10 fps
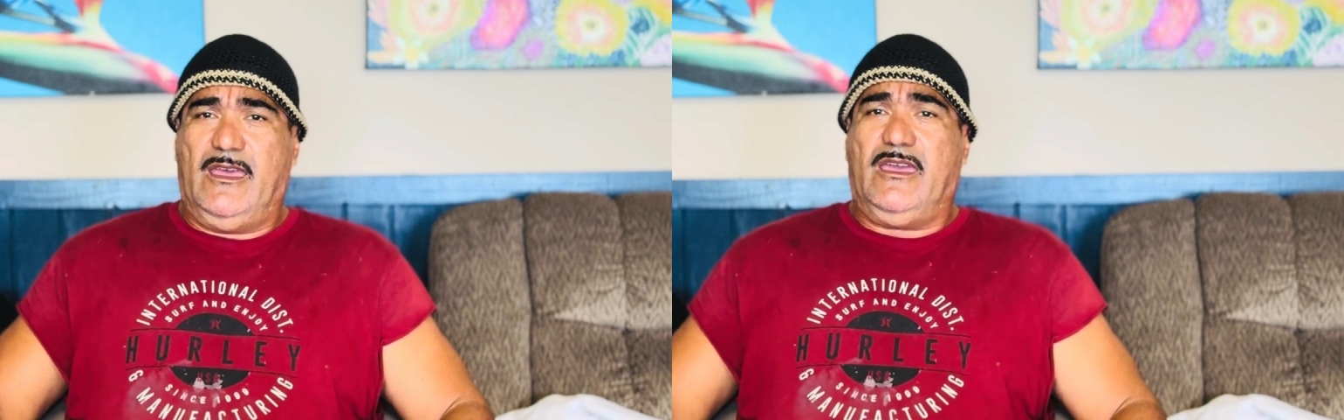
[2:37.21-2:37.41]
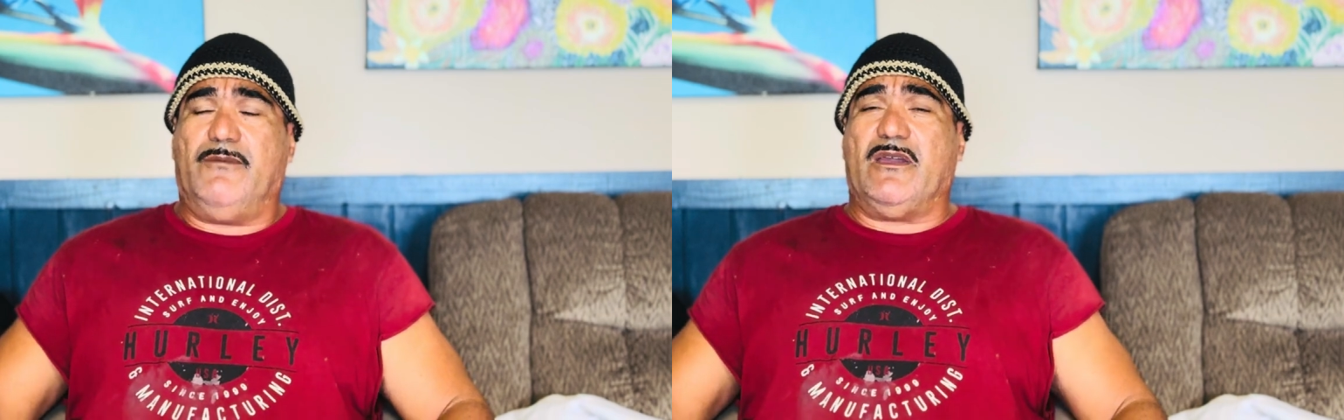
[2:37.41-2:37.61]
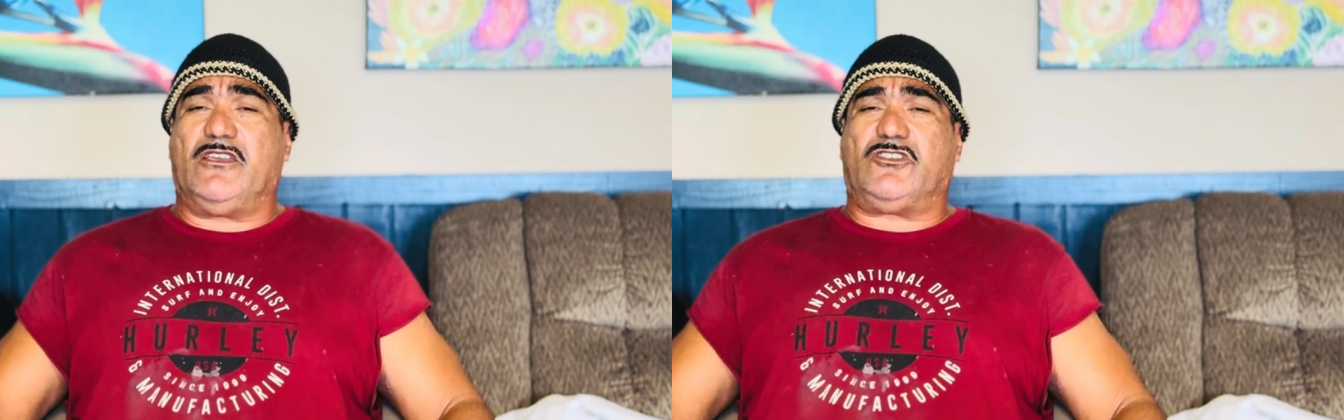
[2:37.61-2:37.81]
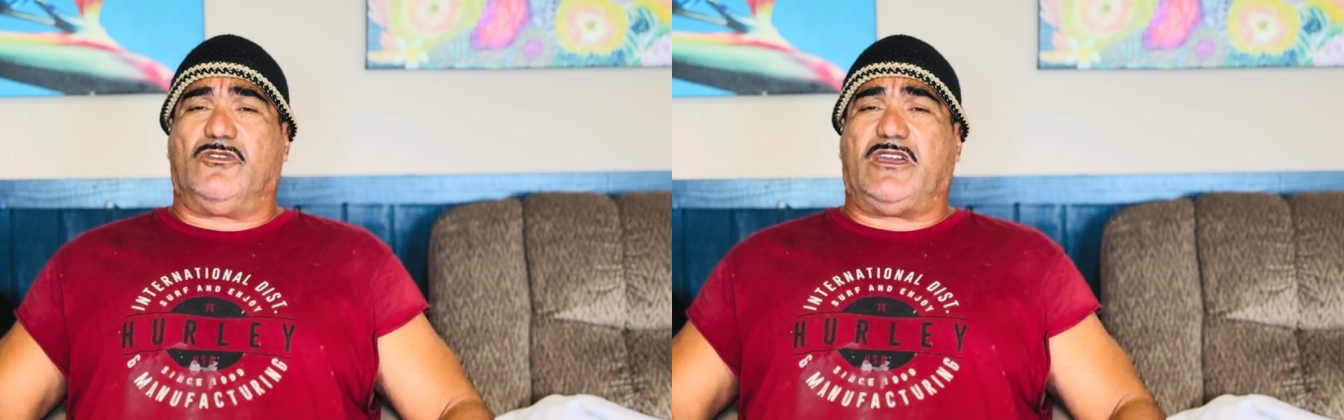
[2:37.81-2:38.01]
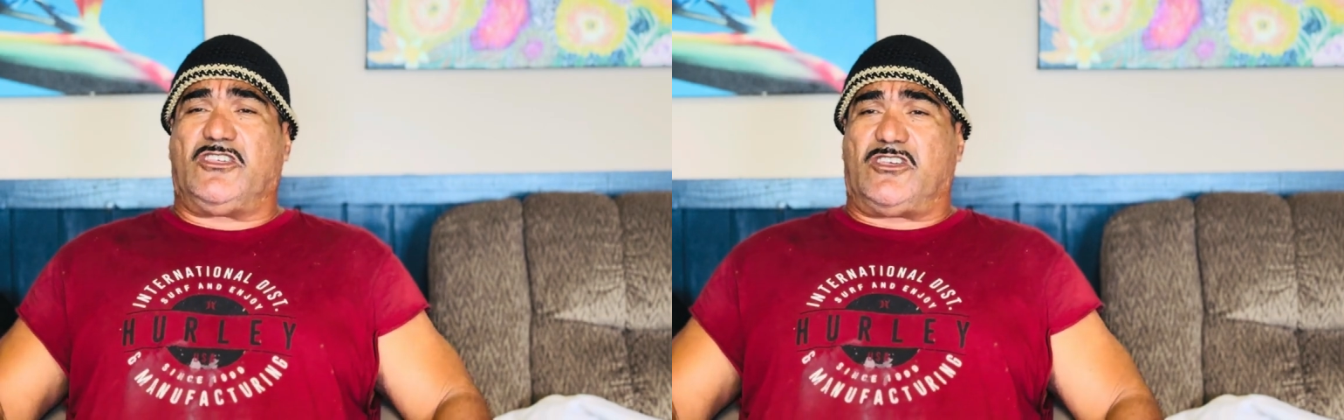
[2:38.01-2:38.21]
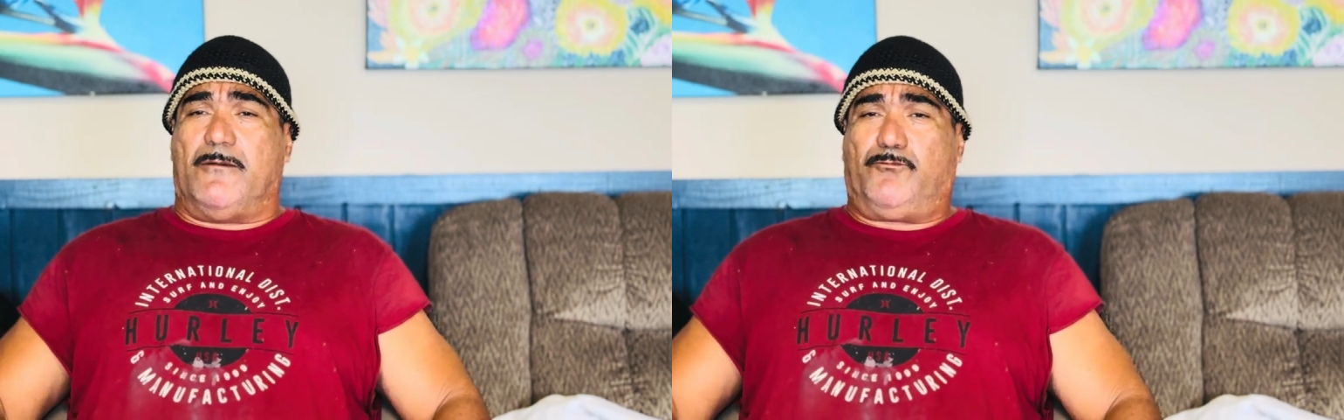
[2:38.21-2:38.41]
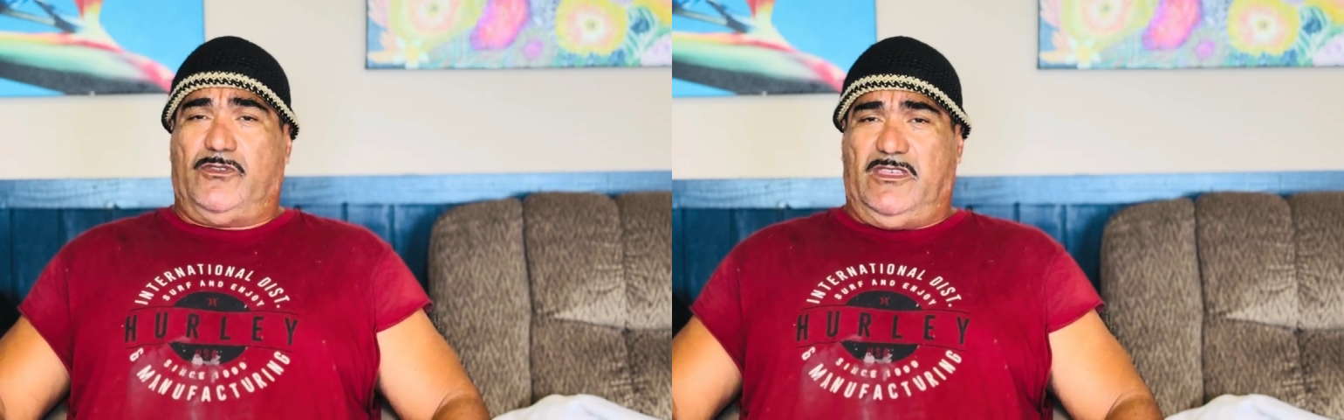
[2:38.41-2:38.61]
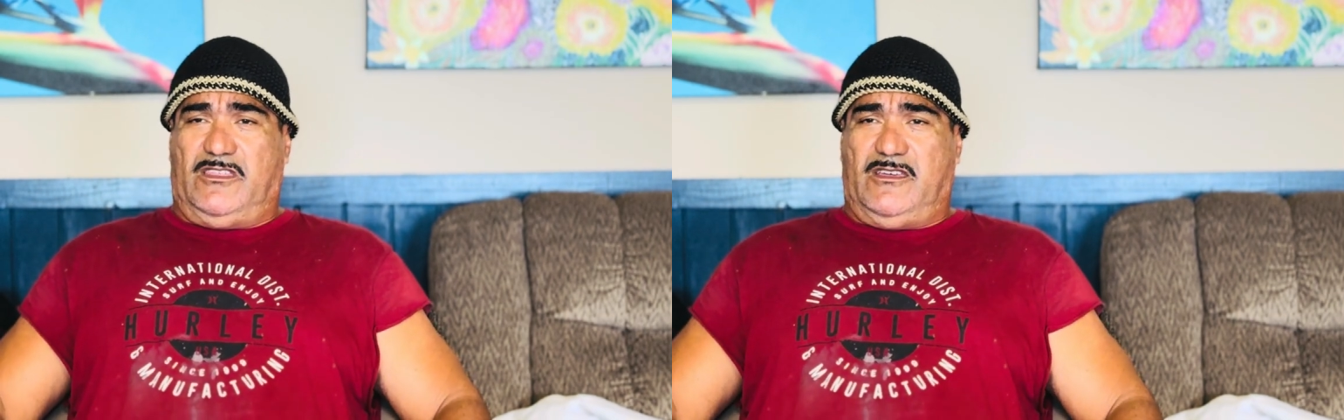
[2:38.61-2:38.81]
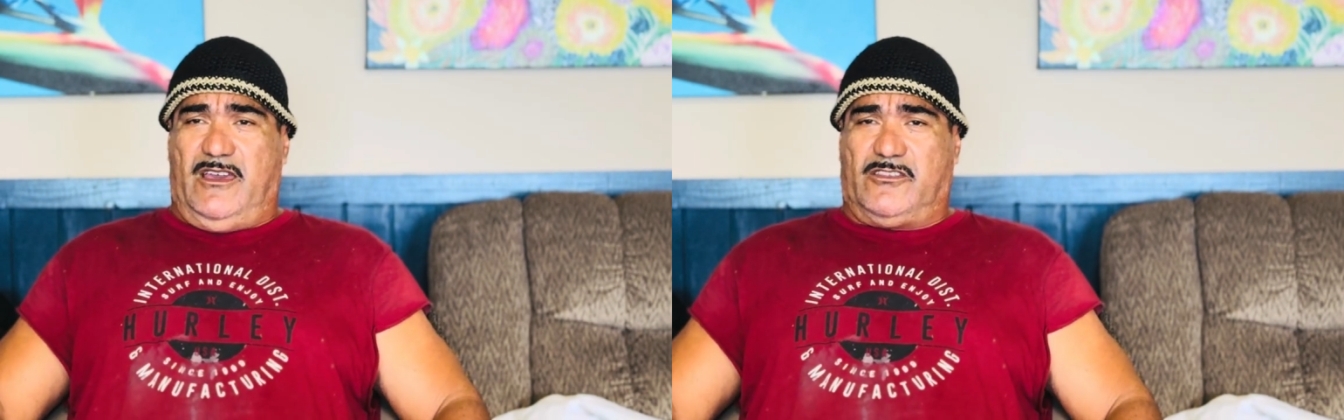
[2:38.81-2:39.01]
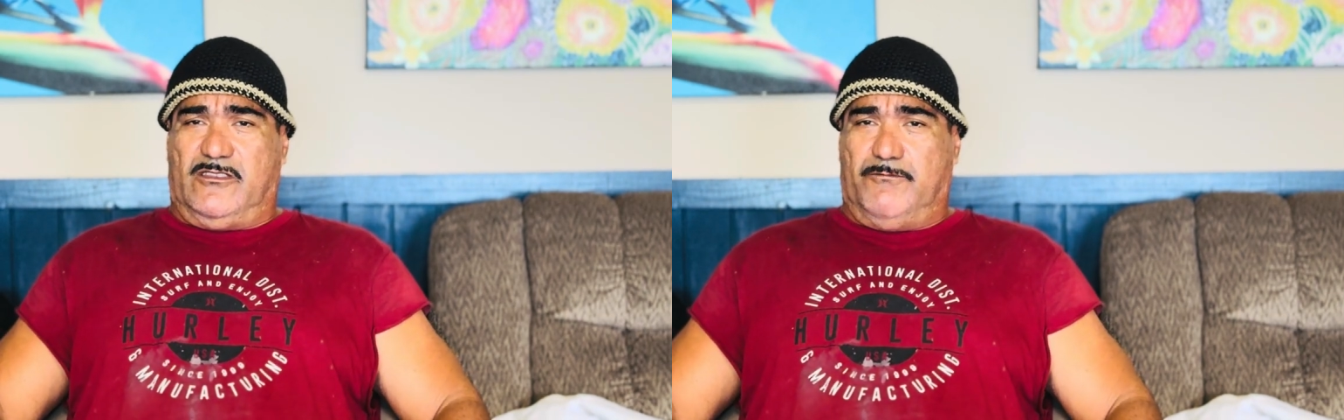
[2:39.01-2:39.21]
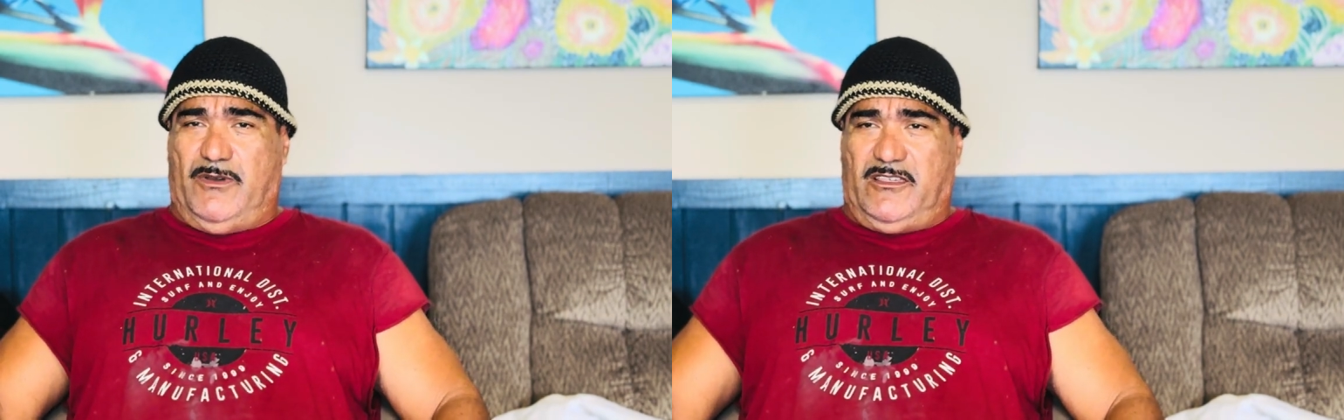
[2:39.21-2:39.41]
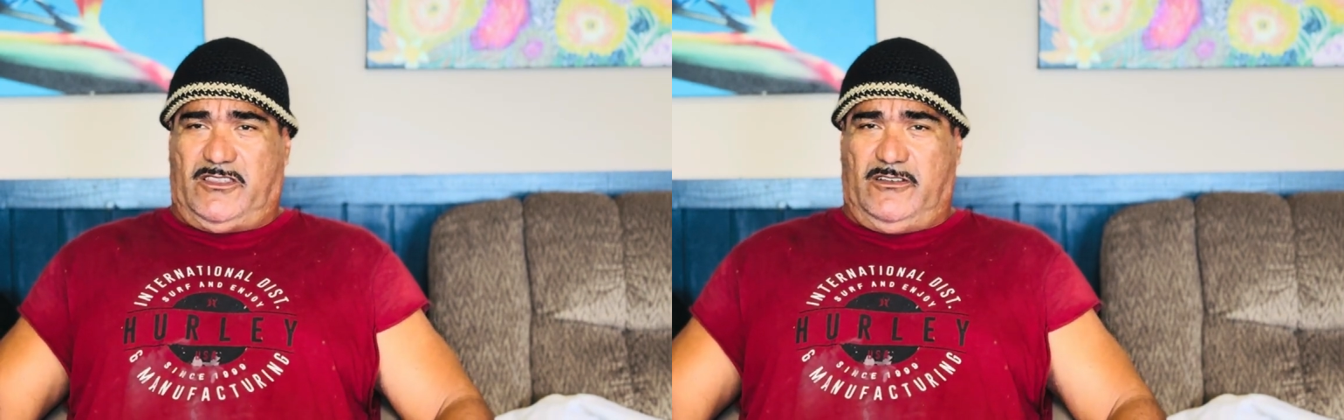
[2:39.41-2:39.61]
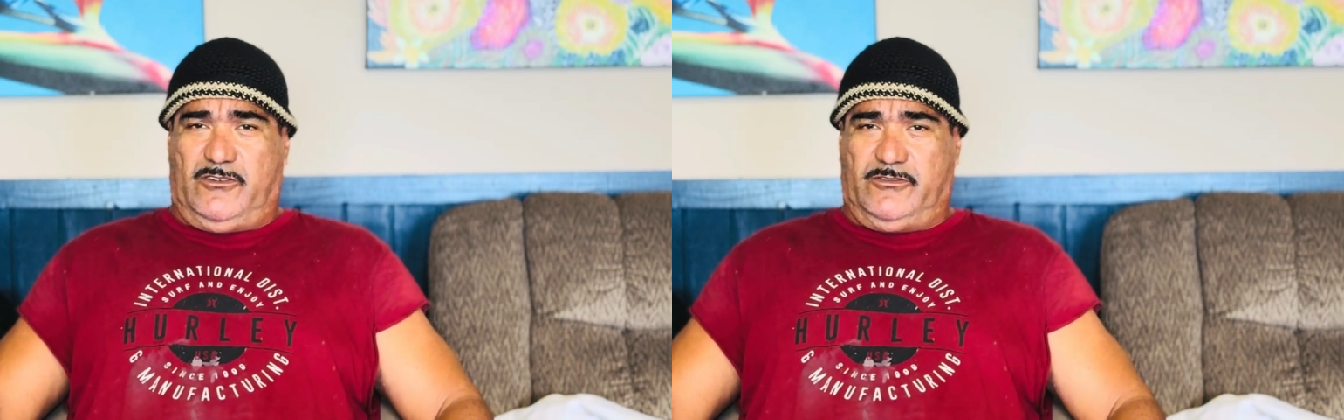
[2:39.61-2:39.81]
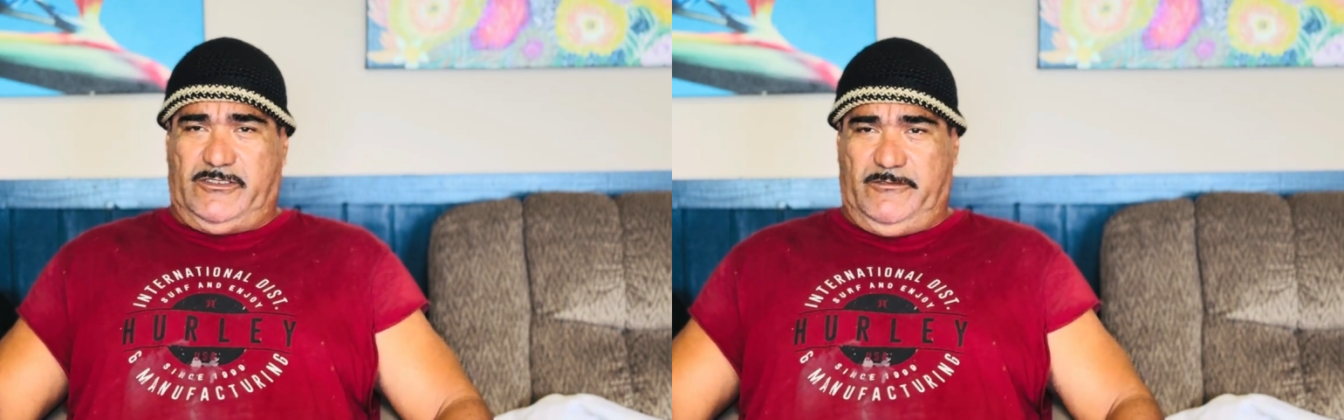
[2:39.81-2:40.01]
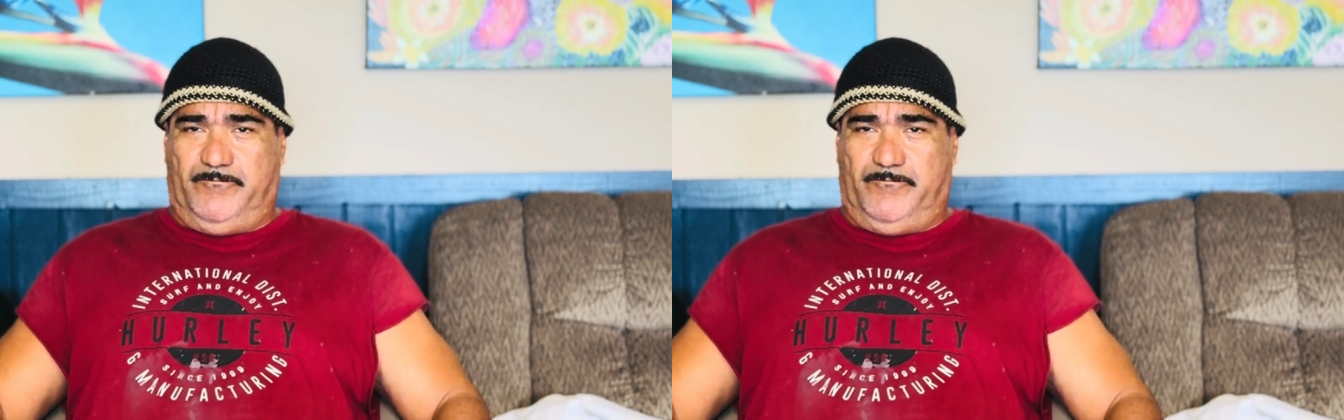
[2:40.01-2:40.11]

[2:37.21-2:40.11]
he managed to catch up with these guys on the bicycles.